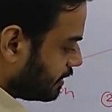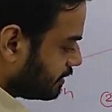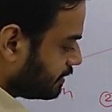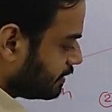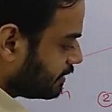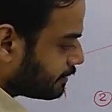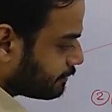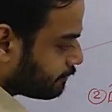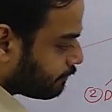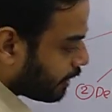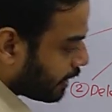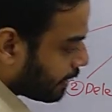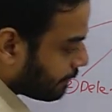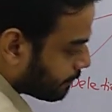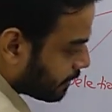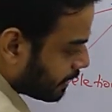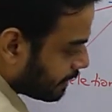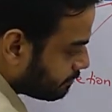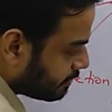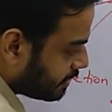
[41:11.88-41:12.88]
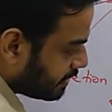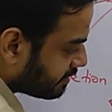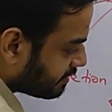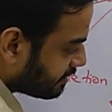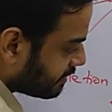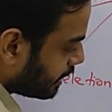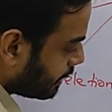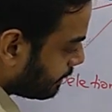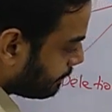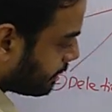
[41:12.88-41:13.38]
this 5 prime, this
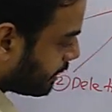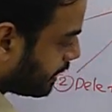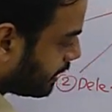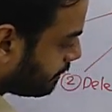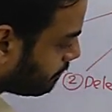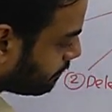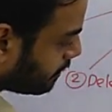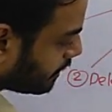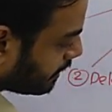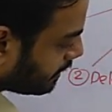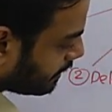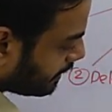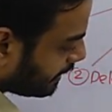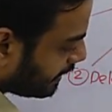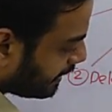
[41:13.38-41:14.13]
3 prime,